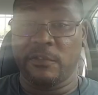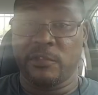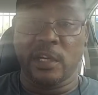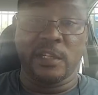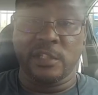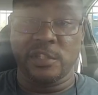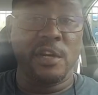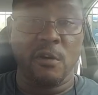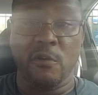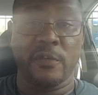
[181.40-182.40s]
they've done this
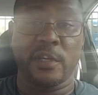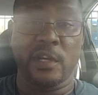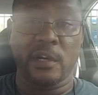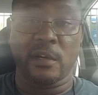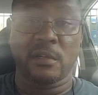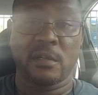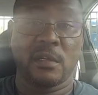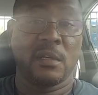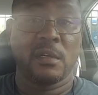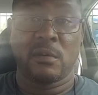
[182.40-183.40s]
year over year.
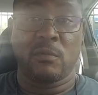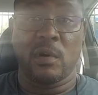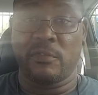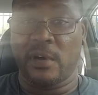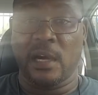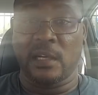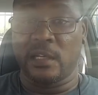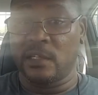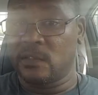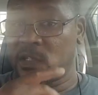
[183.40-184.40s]
Well,
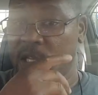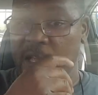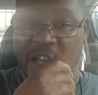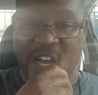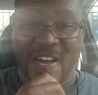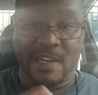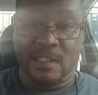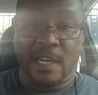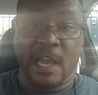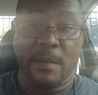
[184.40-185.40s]
finally
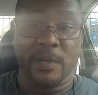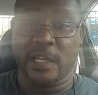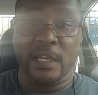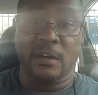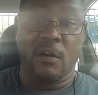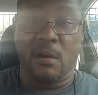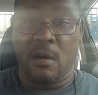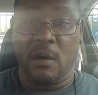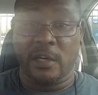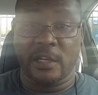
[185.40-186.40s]
they happen to get
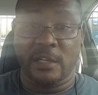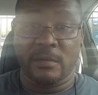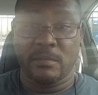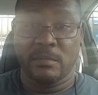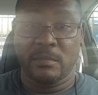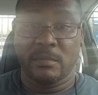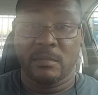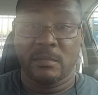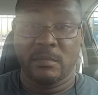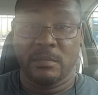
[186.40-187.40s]
audited
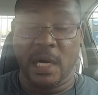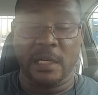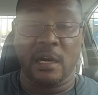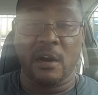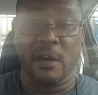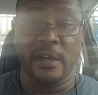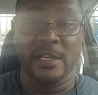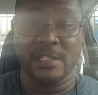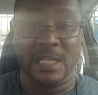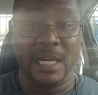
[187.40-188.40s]
by the
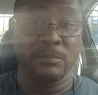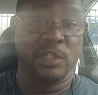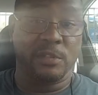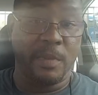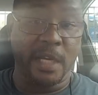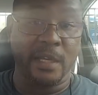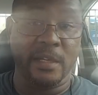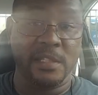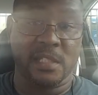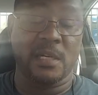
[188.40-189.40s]
IRS, and I'm just making
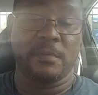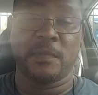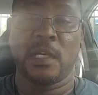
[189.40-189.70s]
this up.